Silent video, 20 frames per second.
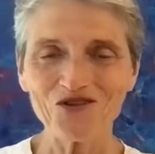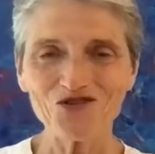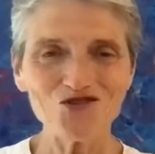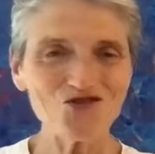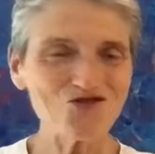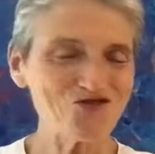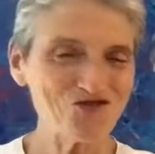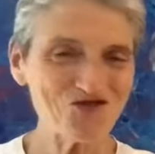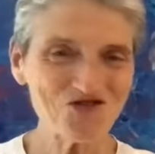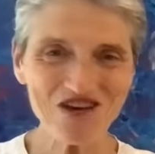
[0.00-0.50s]

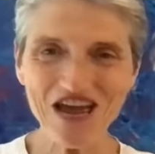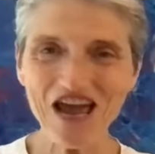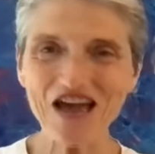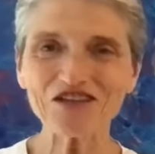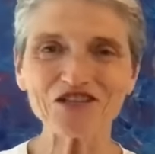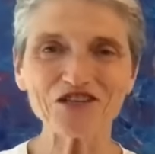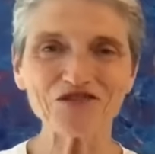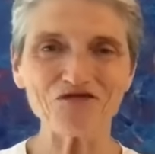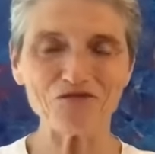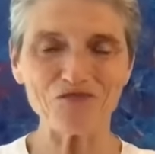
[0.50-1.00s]
your
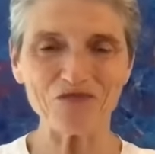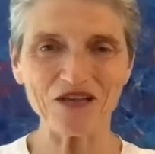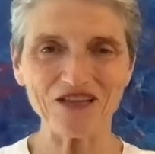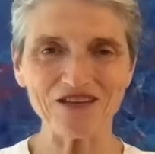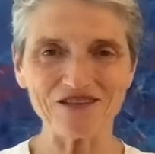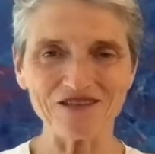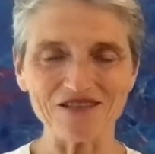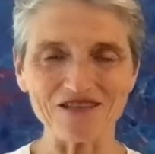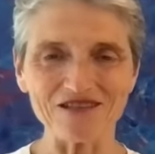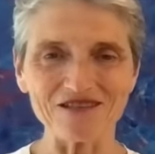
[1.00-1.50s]
creative
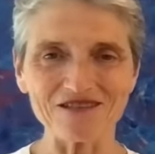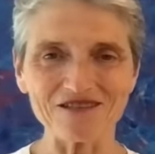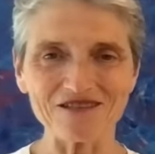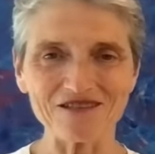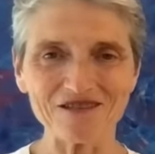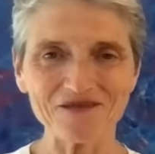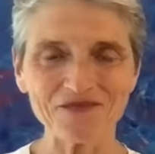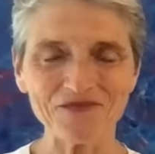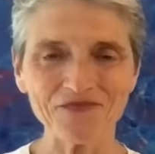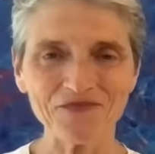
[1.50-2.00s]

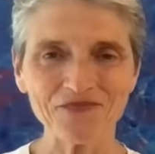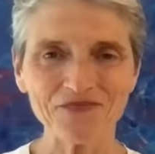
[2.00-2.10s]
abilities,